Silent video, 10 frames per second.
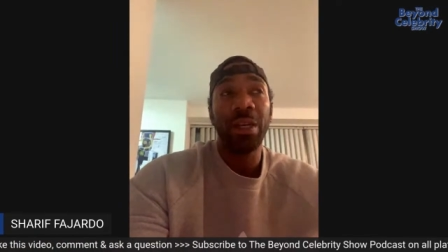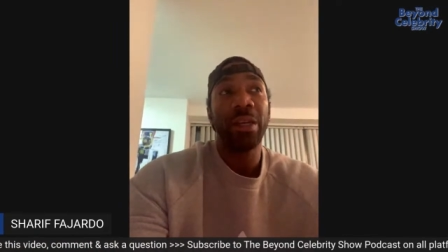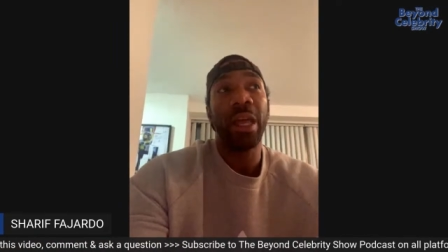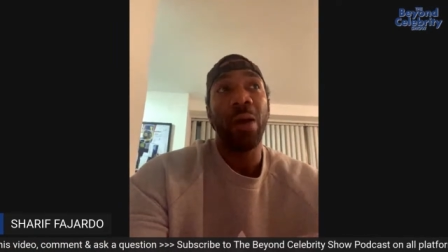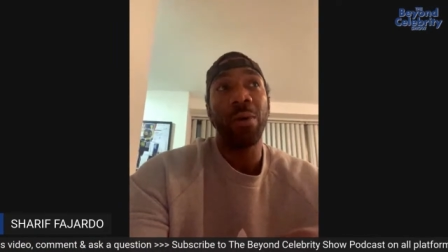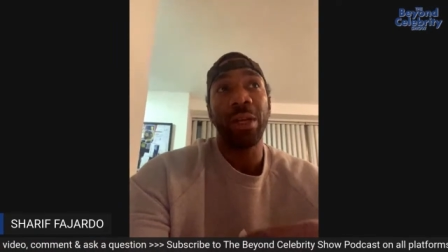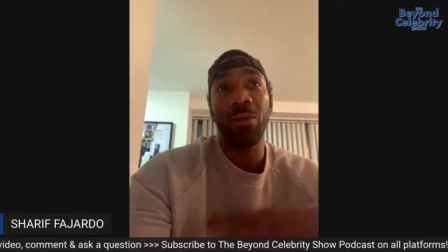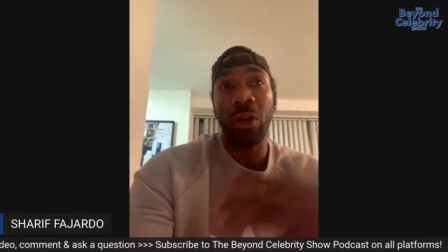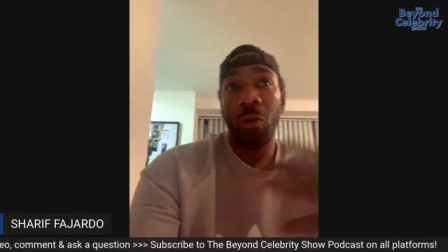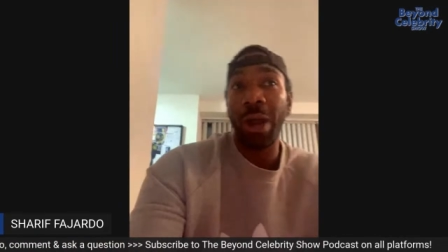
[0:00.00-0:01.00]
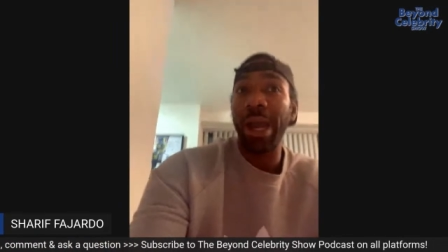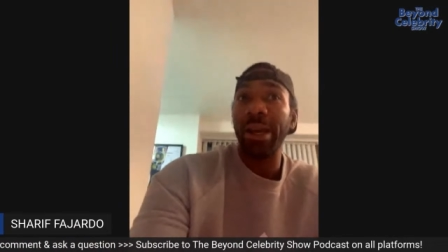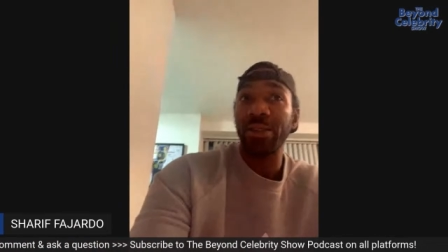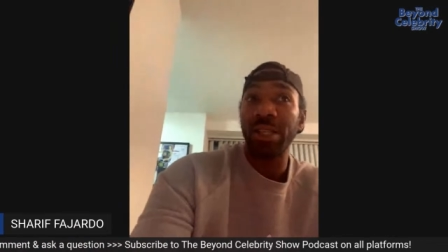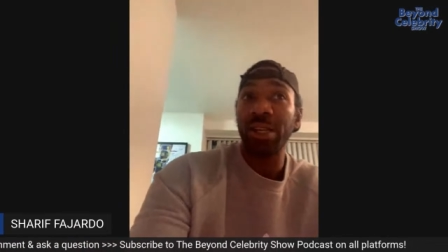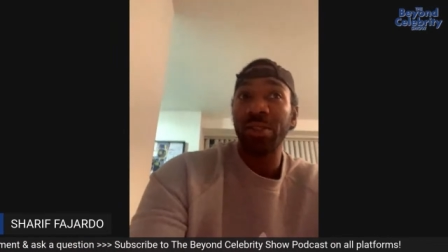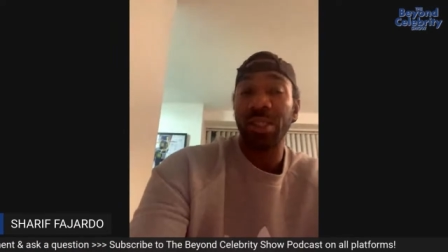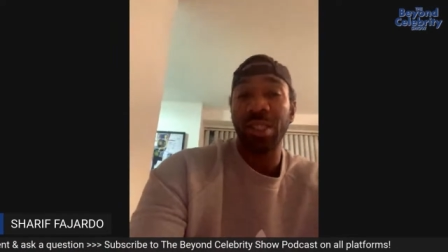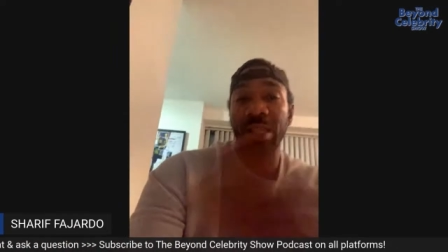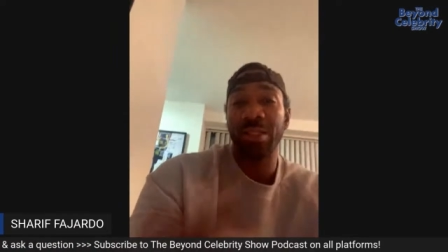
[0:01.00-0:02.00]
Now, what it requires is
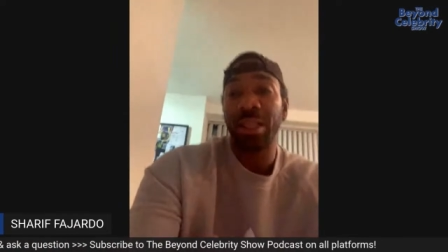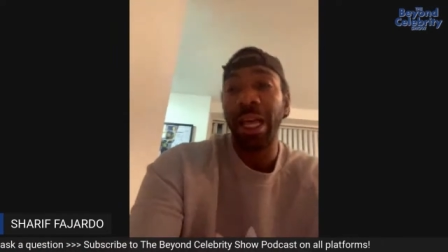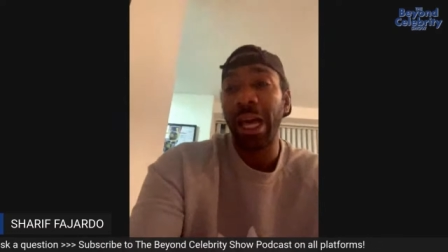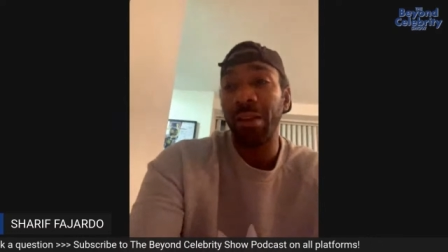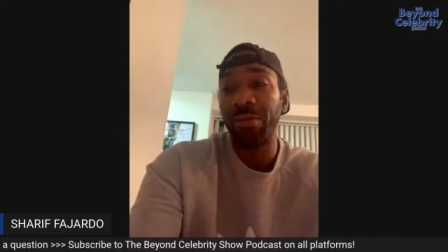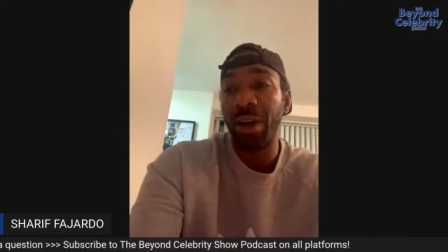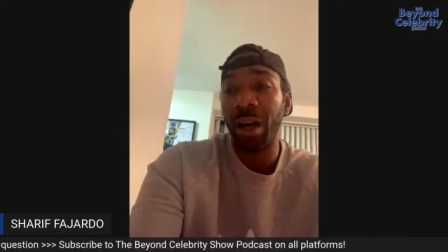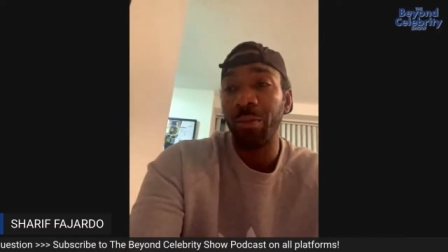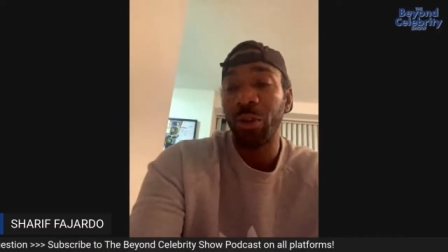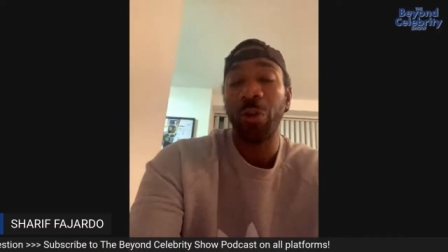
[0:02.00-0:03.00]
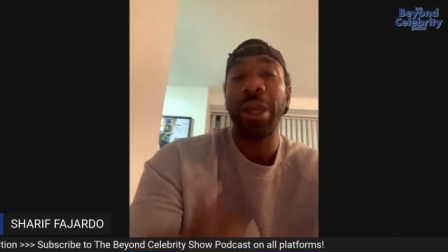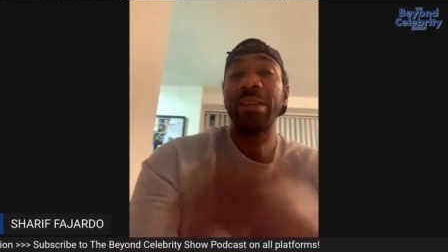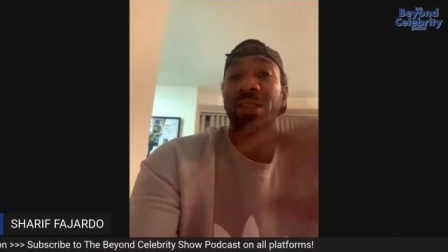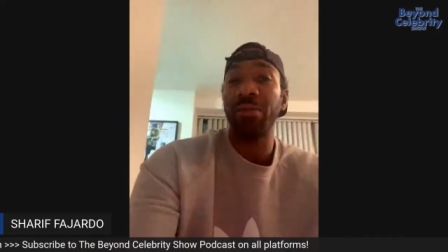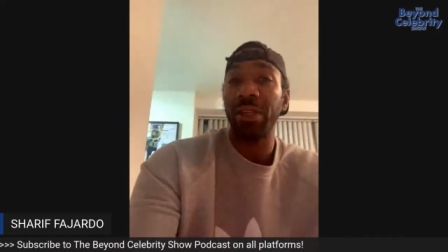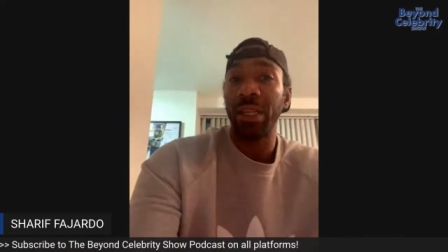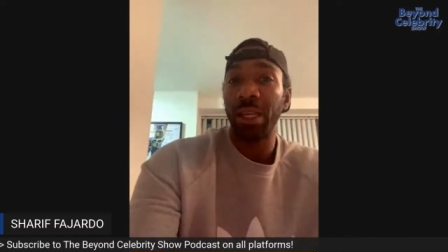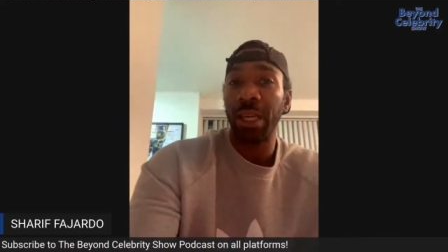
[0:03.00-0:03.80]
a lot of creativity